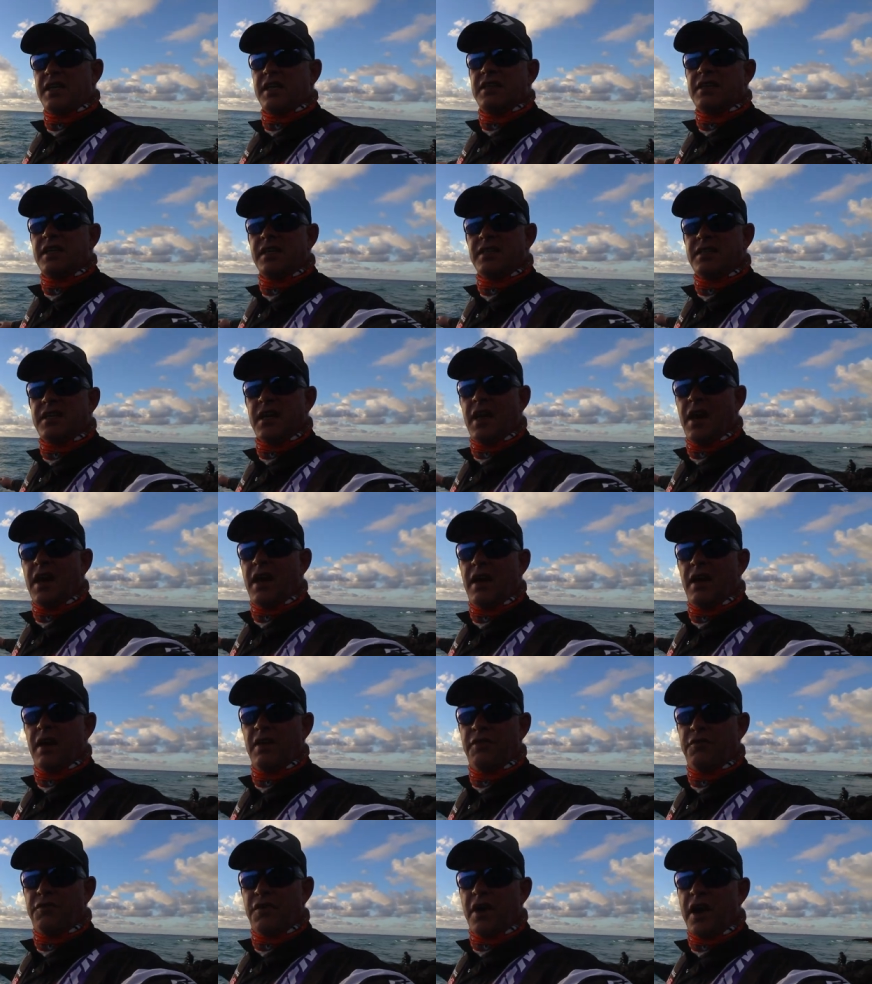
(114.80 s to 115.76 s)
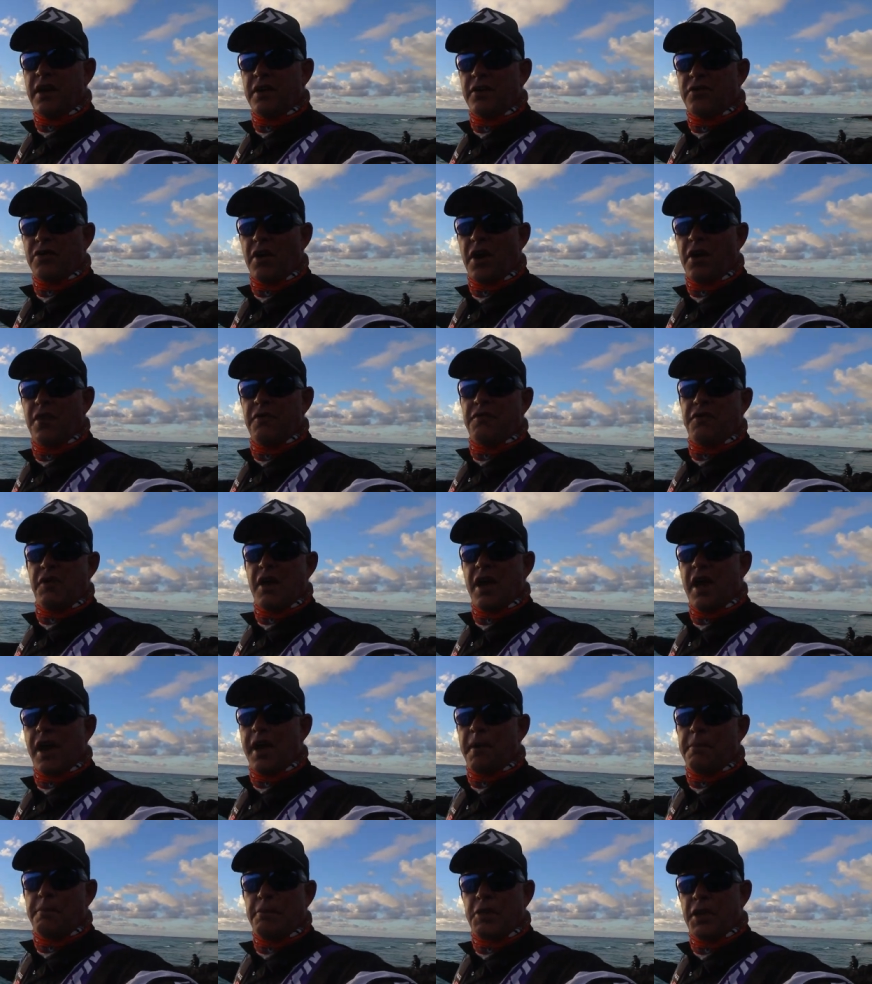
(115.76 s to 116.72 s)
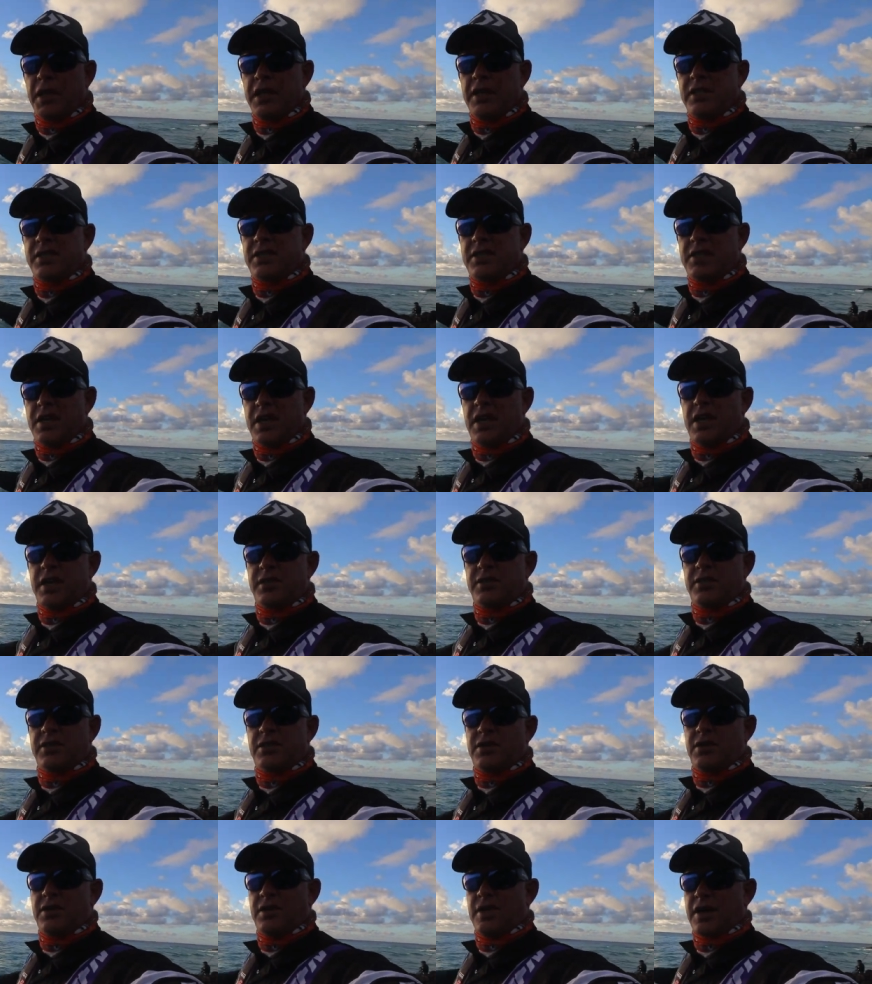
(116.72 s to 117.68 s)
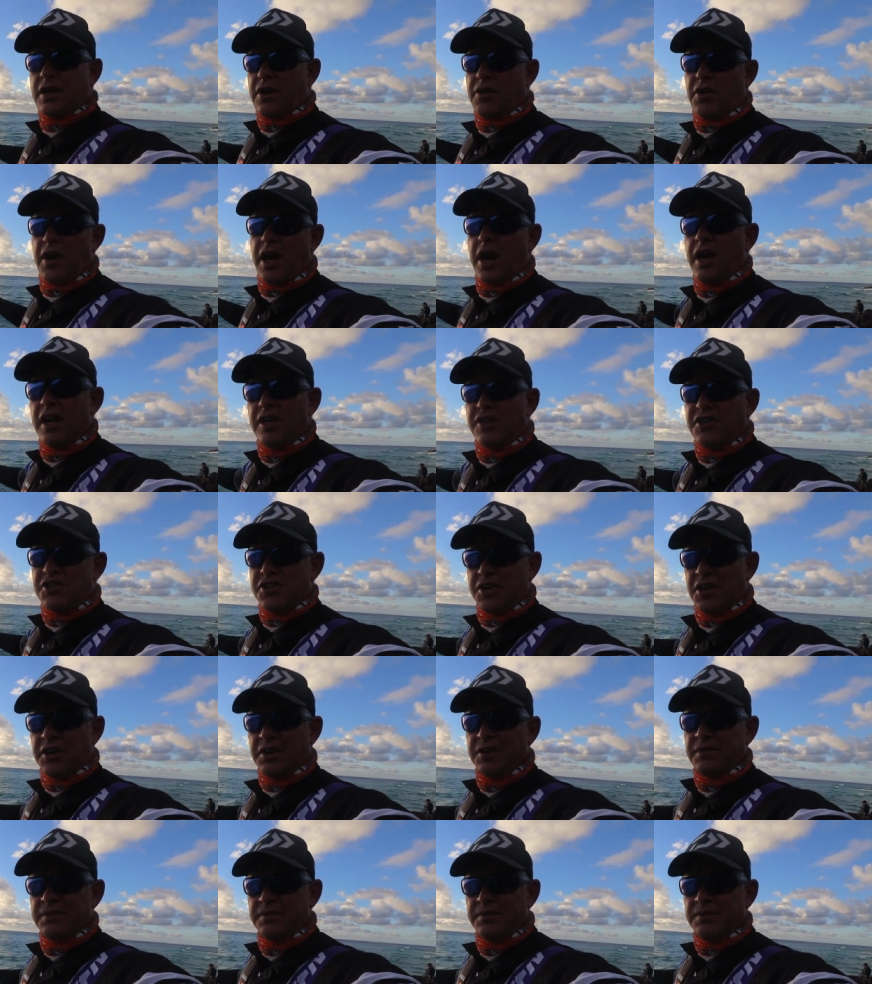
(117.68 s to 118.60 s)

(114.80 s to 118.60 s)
this is a front row VIP seats to the creation.